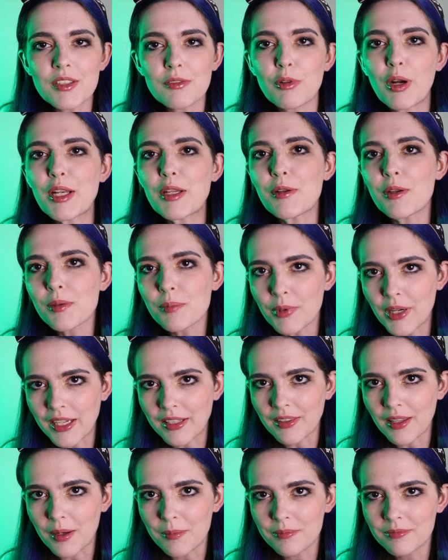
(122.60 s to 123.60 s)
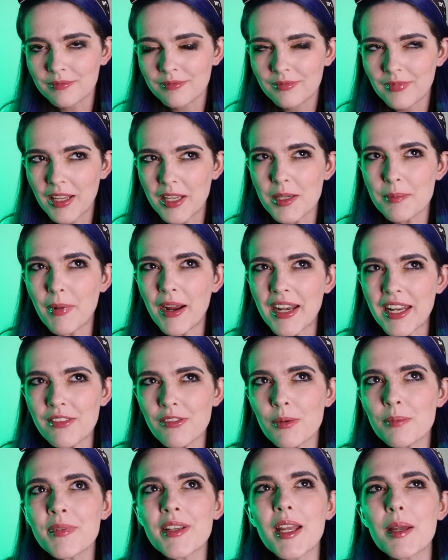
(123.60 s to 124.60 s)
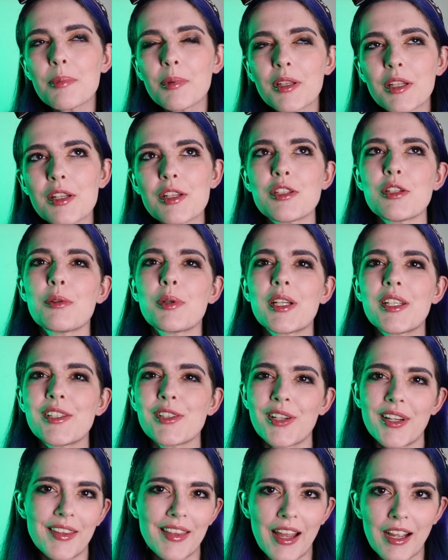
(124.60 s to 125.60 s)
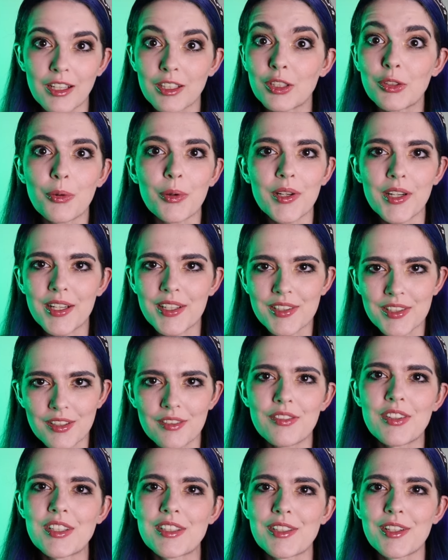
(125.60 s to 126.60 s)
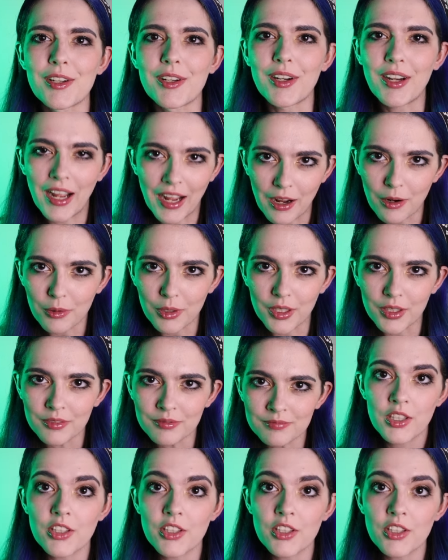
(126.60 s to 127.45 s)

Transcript: of what you could bring them, and you might even be able to do it during that glorious visitor hour.